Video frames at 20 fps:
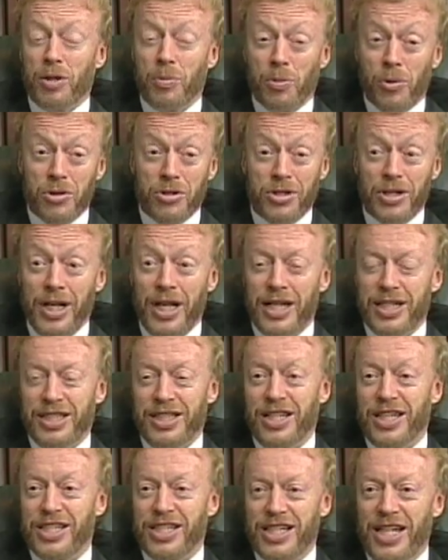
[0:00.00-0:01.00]
But the person
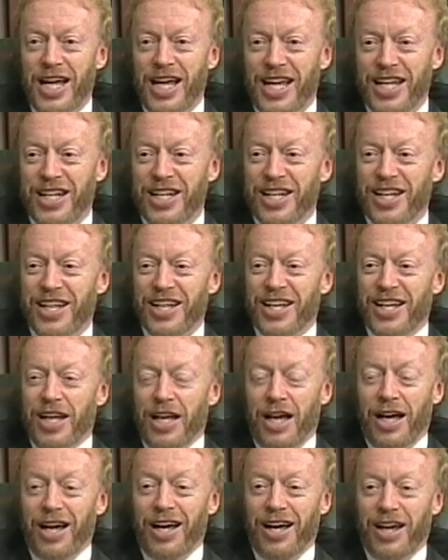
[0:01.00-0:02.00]
has to decide
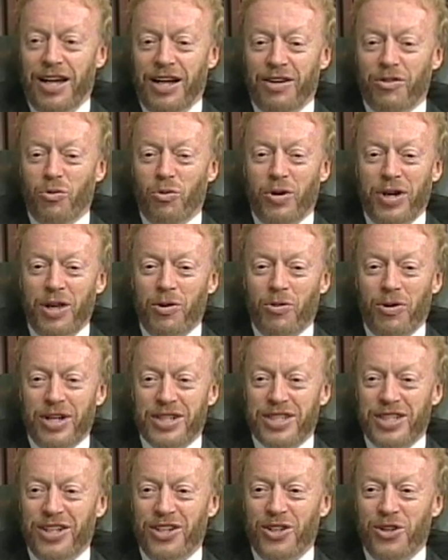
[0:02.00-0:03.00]
what he
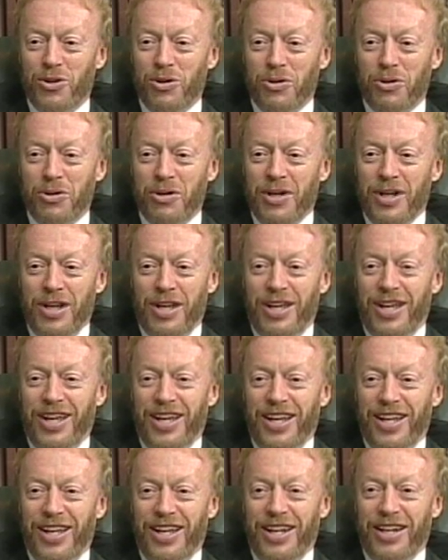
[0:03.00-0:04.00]
wants to do.
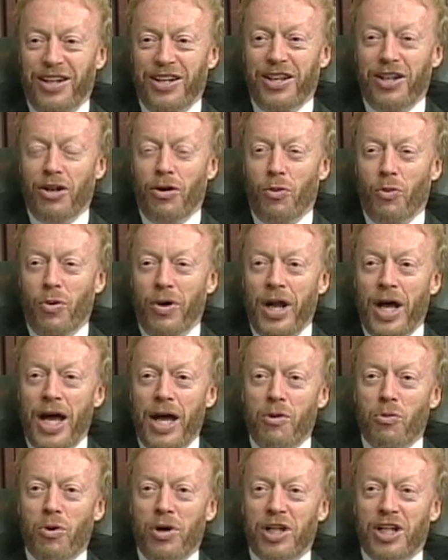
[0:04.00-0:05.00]
And, you know, when
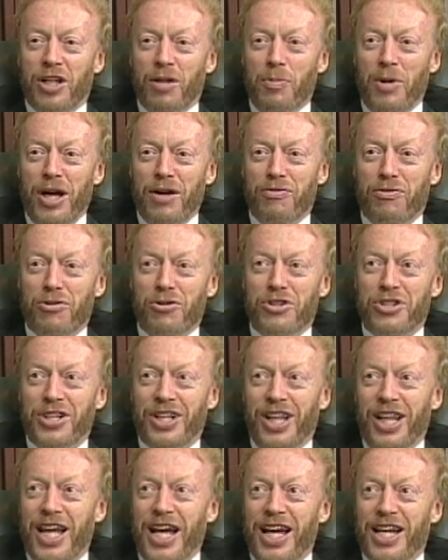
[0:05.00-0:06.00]
I went to my
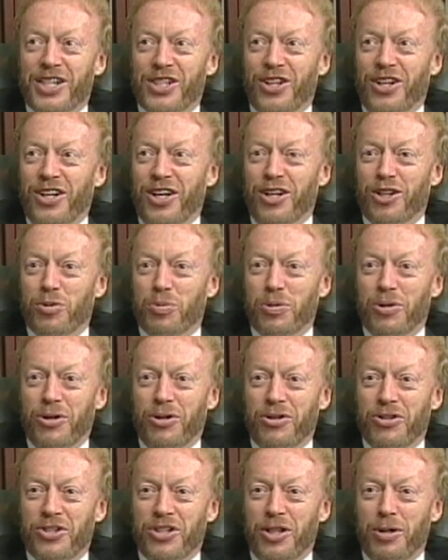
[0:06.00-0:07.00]
first class on
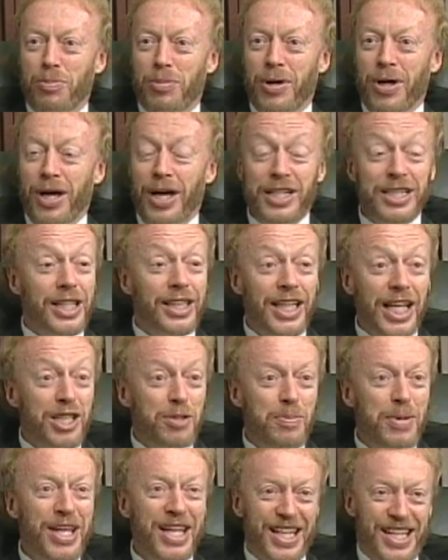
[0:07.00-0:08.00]
entrepreneurship, I said,
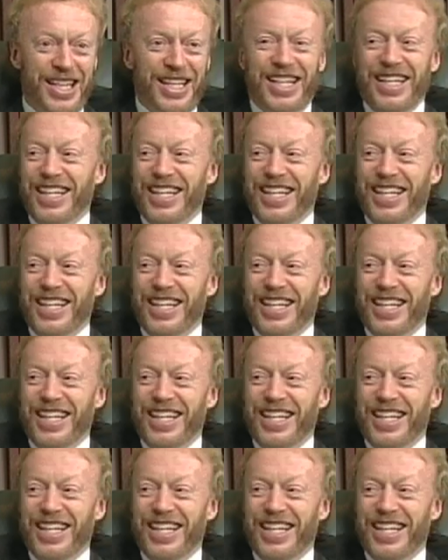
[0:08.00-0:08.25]
that's me.